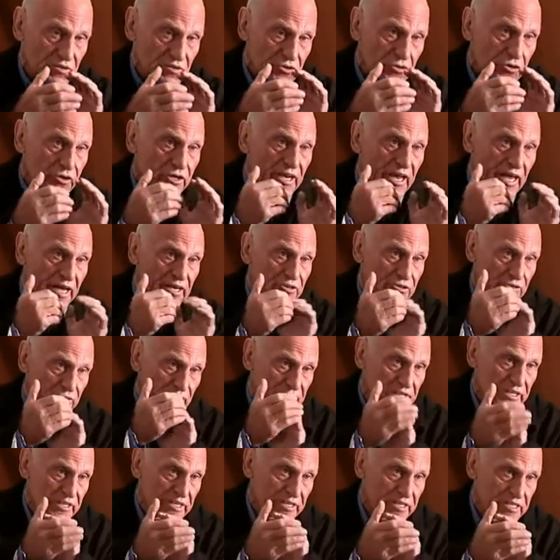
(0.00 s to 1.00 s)
you can enter
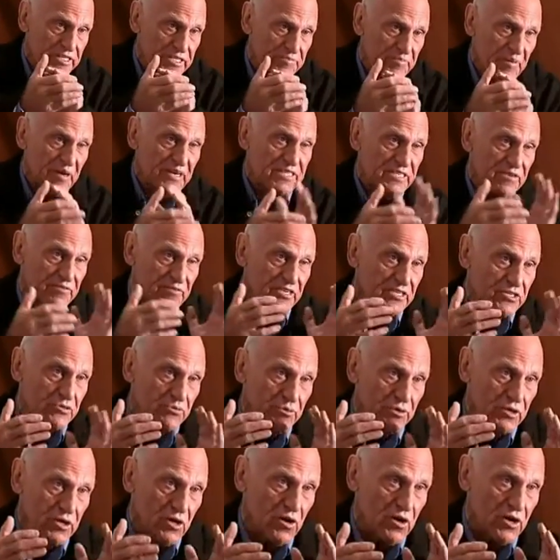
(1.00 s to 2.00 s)
into this space if this
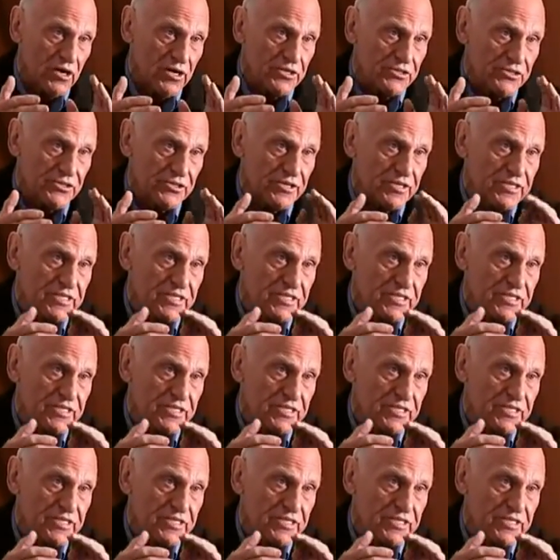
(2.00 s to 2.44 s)
were larger.